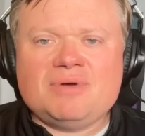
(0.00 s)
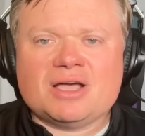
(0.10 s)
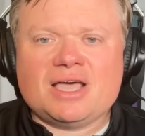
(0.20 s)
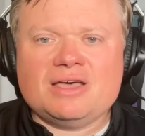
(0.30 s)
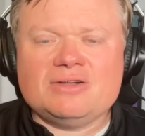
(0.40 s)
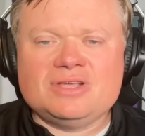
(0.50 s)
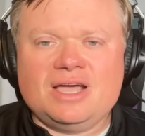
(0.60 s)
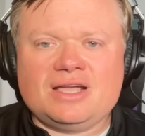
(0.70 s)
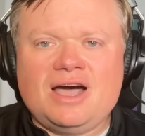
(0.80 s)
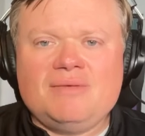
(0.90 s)

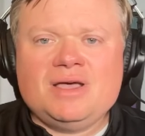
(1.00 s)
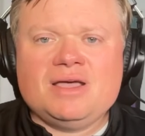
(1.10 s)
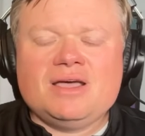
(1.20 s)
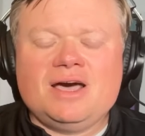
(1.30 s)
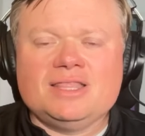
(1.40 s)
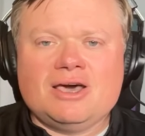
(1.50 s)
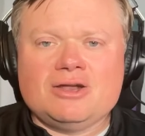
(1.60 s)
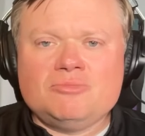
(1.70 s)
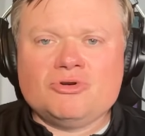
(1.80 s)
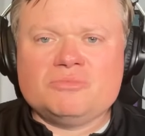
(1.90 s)
BuckeyeHuddle.com on the
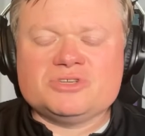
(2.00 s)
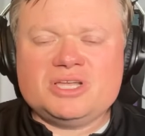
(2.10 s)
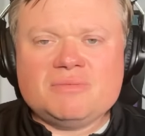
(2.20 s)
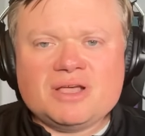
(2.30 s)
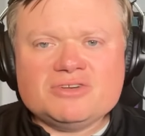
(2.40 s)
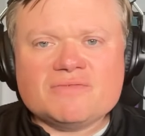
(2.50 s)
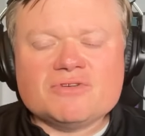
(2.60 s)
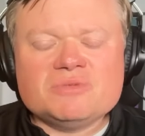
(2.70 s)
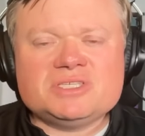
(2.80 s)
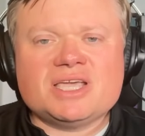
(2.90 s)
huddle board presented by Jeff
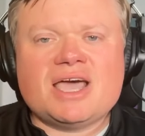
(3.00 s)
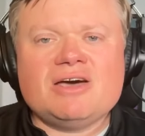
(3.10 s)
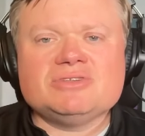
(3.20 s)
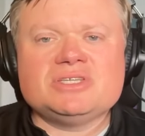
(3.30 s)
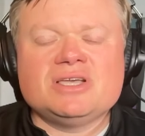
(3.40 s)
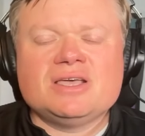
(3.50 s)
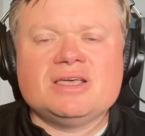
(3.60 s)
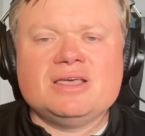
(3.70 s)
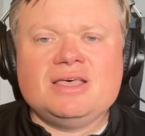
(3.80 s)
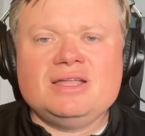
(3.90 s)
Ruby Steakhouse.
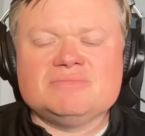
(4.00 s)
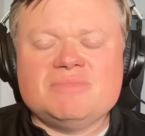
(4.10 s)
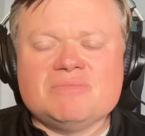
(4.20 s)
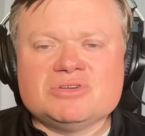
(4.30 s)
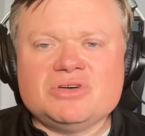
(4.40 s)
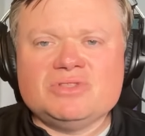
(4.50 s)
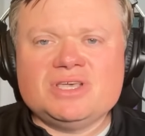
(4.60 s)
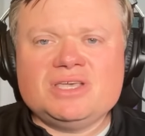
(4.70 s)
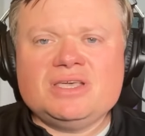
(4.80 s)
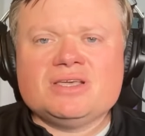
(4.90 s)
It is members
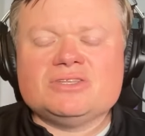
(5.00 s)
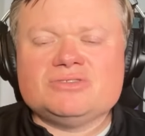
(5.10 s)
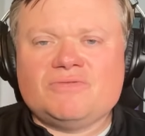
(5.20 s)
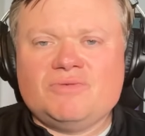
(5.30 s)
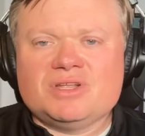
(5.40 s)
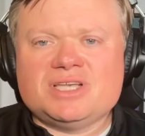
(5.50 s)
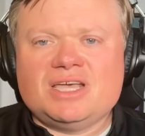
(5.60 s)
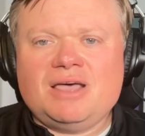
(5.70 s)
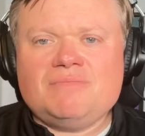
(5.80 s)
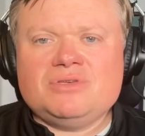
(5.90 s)
only. So if you want to
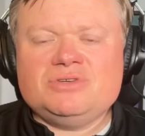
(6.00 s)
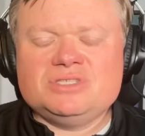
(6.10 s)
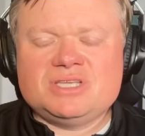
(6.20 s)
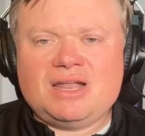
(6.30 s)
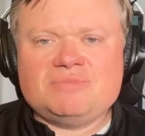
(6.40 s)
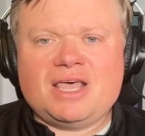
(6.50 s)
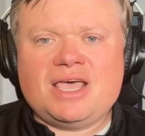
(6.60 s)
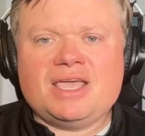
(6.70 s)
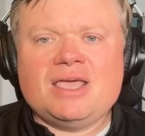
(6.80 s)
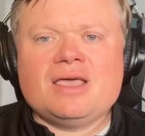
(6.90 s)
sign up, you can sign up
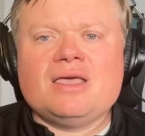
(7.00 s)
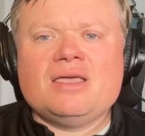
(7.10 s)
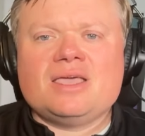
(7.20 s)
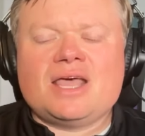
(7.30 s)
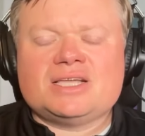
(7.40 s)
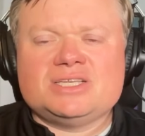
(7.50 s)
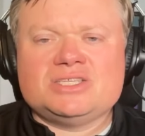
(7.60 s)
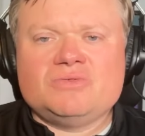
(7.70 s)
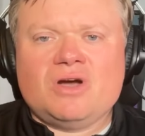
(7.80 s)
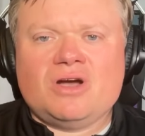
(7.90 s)
today. Get access
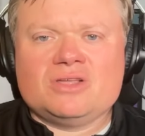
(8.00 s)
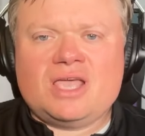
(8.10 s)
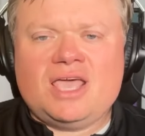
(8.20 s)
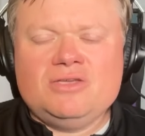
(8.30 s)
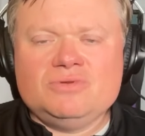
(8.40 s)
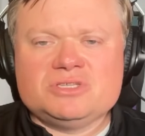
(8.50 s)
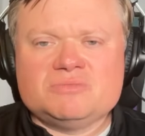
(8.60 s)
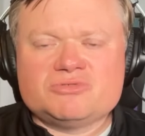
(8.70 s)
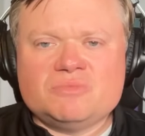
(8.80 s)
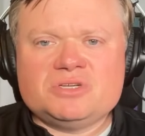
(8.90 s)
to our annual
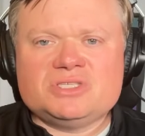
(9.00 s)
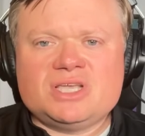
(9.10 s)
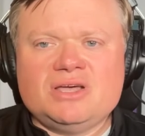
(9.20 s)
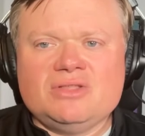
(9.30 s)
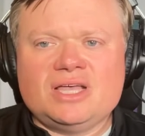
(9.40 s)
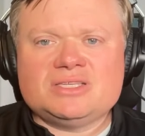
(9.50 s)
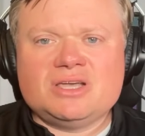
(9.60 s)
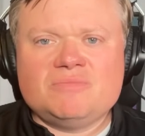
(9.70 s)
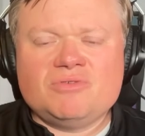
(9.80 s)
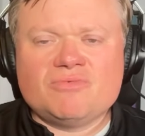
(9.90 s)
subscription sale. That's
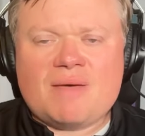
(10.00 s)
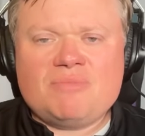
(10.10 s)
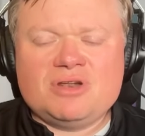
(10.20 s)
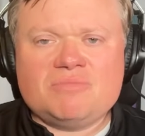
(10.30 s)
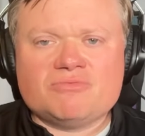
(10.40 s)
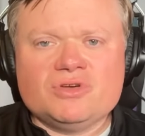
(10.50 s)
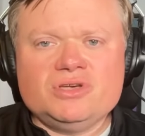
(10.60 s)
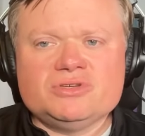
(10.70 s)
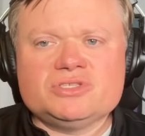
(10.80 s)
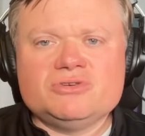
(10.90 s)
going to be wrapping up
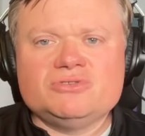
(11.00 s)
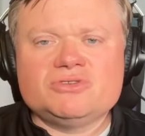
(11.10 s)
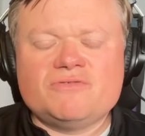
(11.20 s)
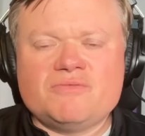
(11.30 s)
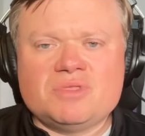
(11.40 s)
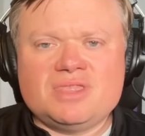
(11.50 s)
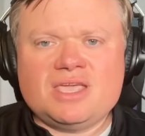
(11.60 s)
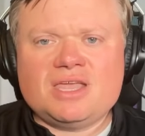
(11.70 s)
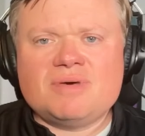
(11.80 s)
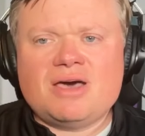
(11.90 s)
real soon. So if you've been
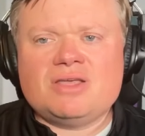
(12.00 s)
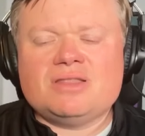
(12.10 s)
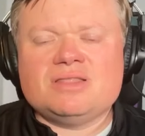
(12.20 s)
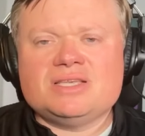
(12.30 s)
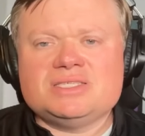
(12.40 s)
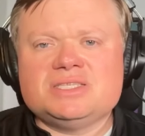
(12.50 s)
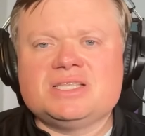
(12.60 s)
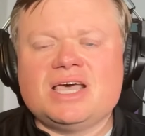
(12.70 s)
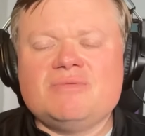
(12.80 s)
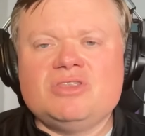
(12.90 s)
thinking about it, this is the
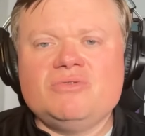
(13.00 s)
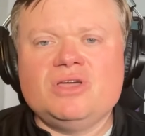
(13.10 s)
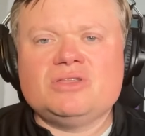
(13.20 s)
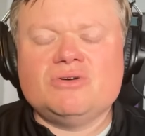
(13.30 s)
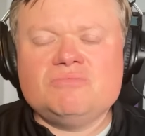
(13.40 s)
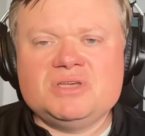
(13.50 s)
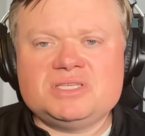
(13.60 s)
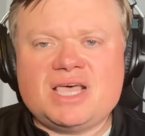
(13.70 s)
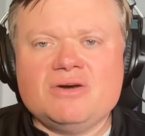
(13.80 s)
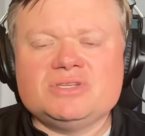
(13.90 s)
time to do it. Don't
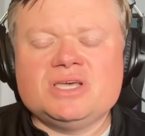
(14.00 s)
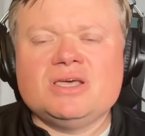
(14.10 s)
miss out.